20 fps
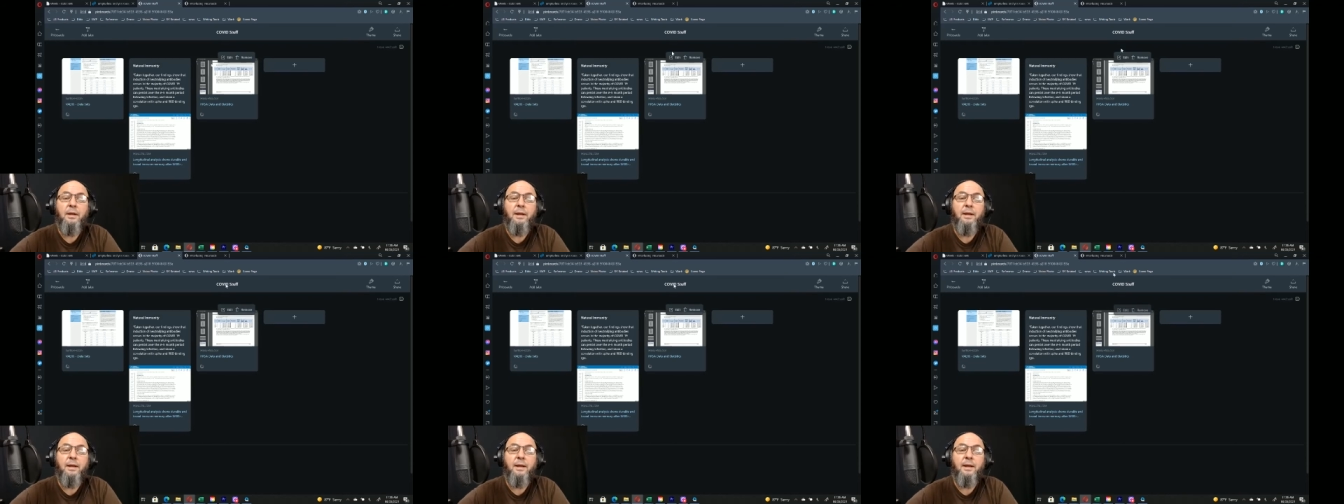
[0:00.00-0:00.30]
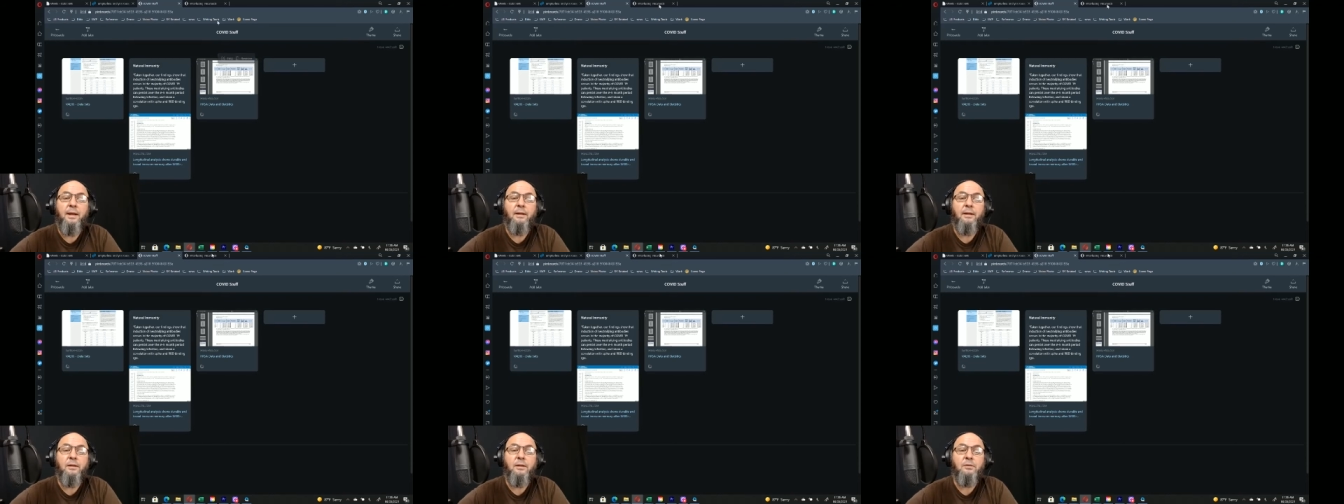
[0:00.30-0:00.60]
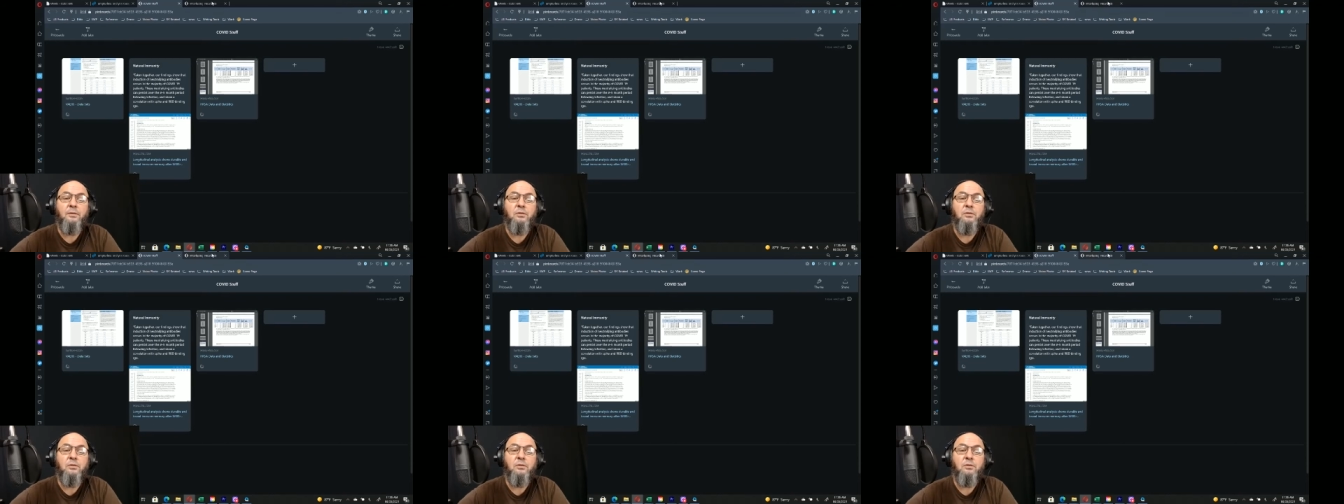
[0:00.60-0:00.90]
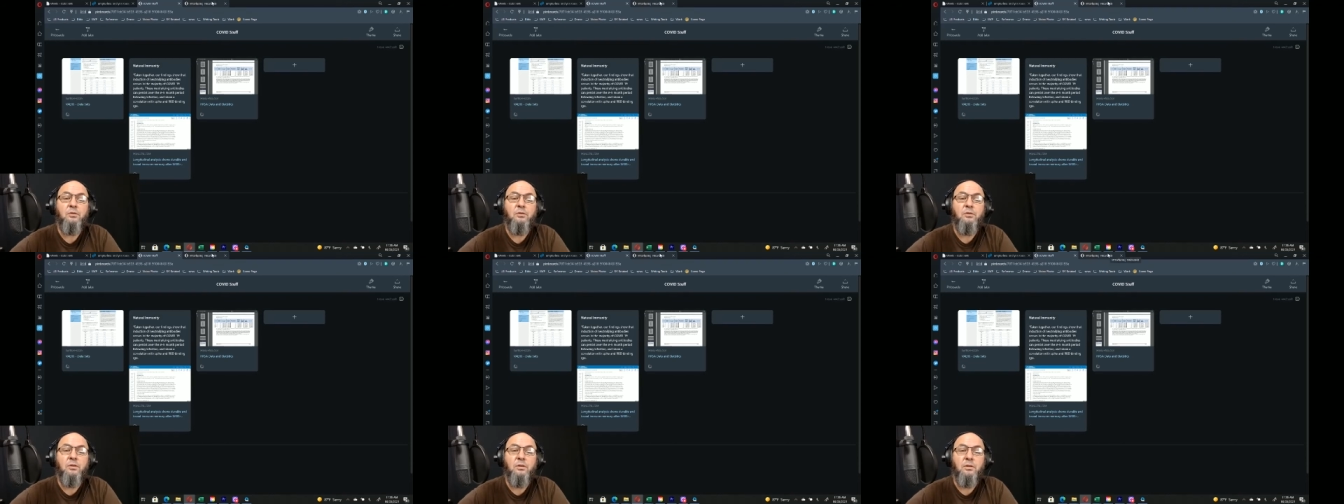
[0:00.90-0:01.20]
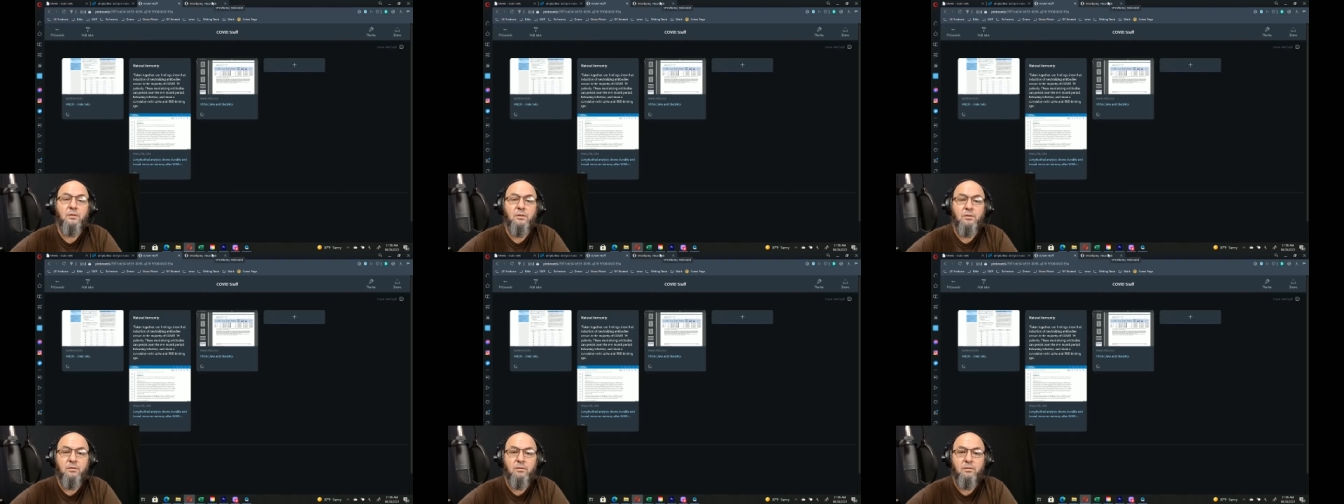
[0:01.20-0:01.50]
And it's
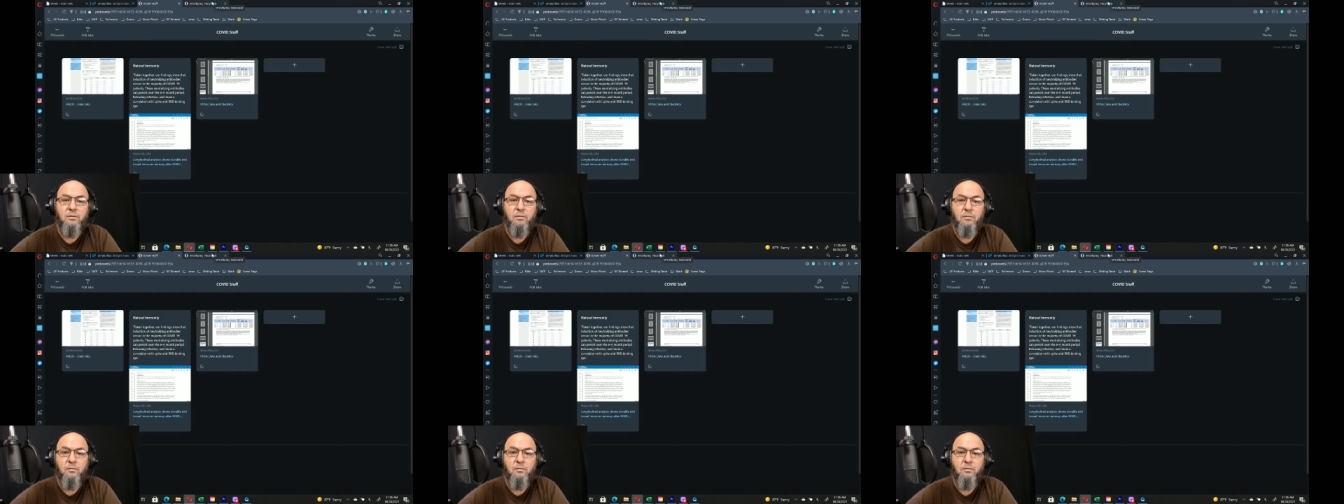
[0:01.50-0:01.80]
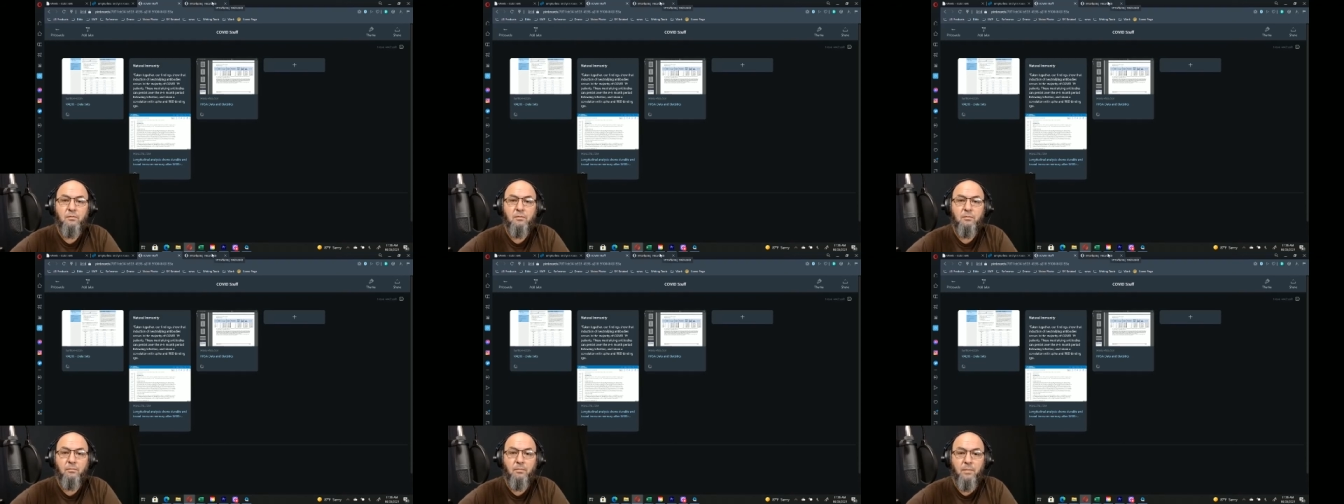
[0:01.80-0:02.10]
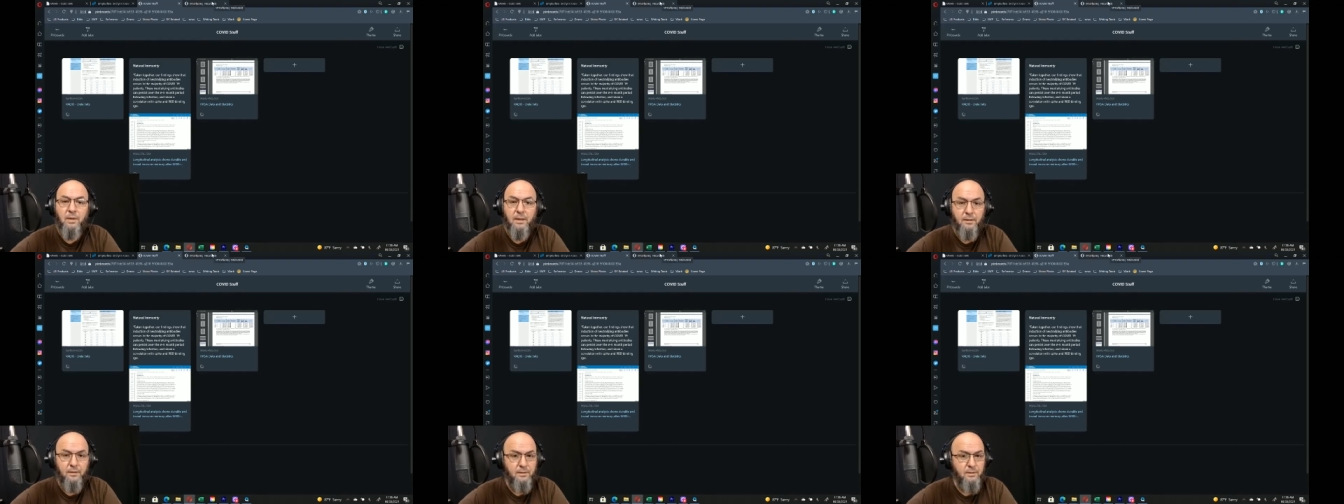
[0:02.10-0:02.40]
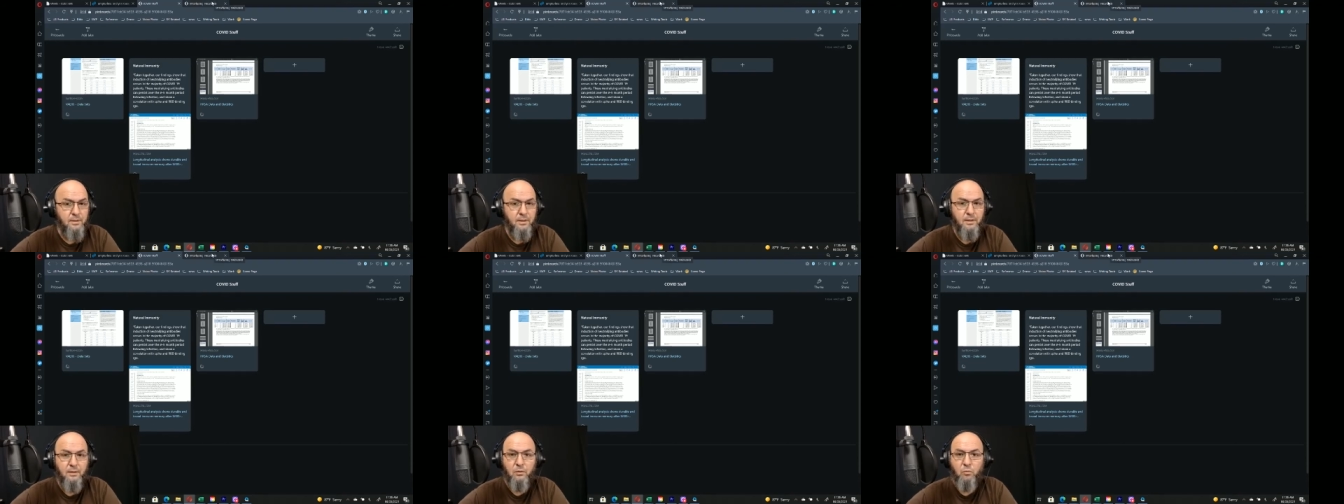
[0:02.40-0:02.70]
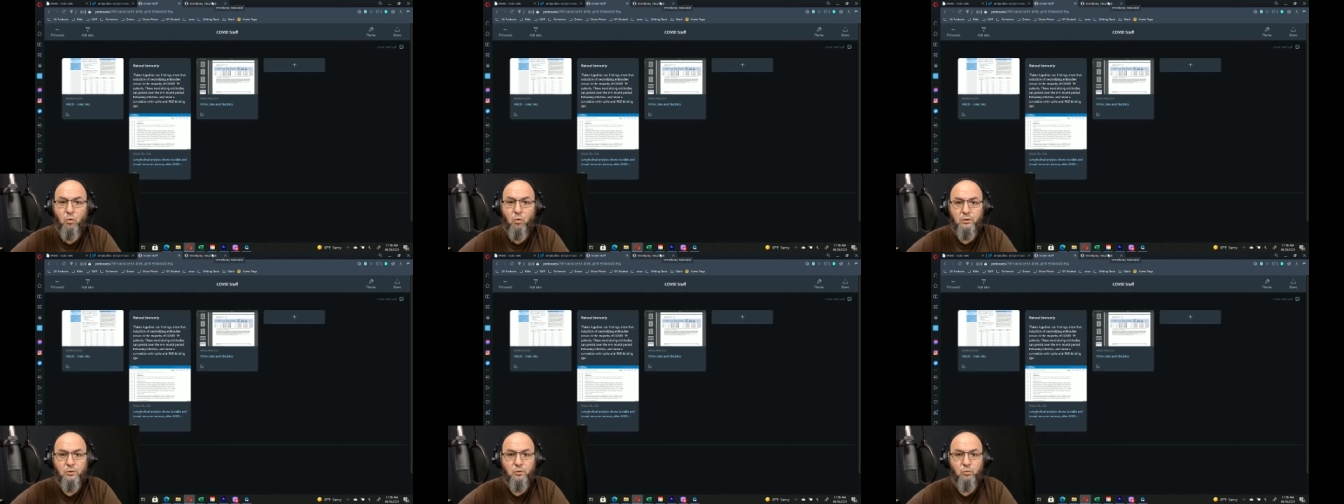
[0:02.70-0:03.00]
just, man, this thing
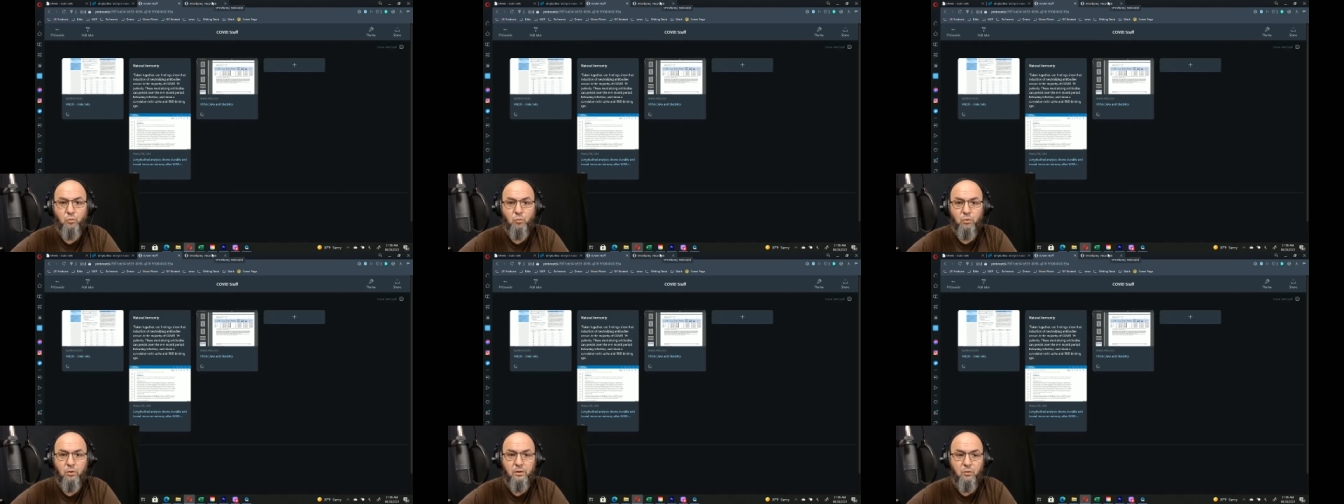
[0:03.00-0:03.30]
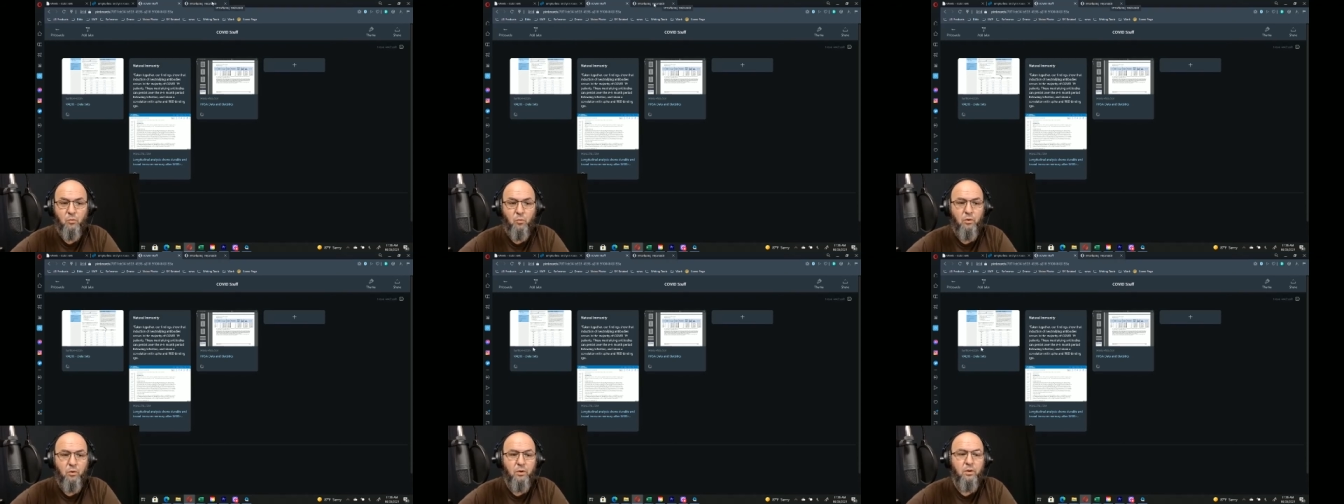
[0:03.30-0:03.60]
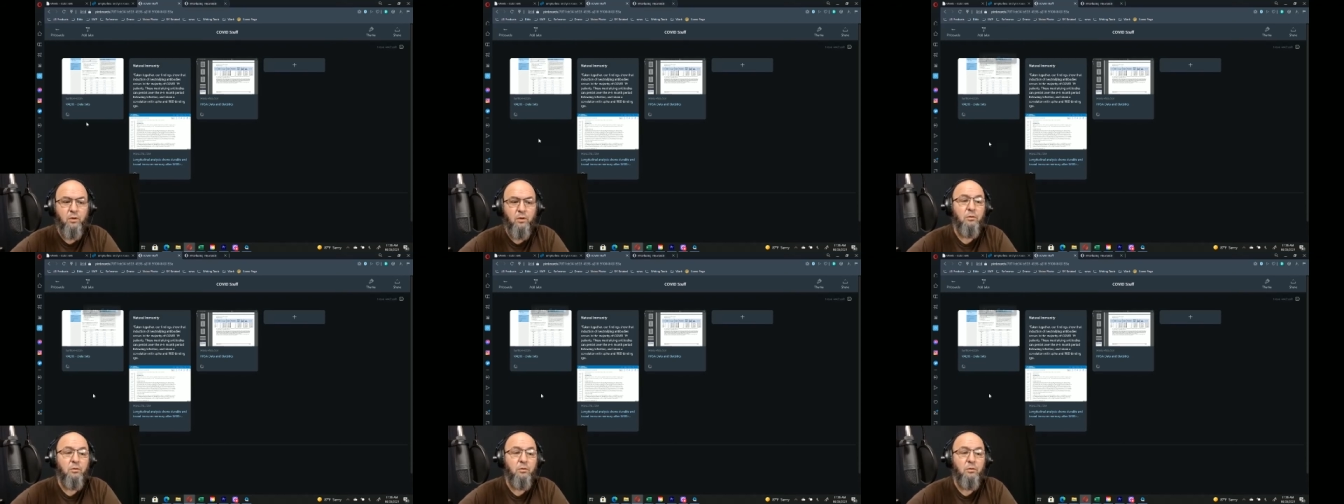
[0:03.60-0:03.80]
works really well.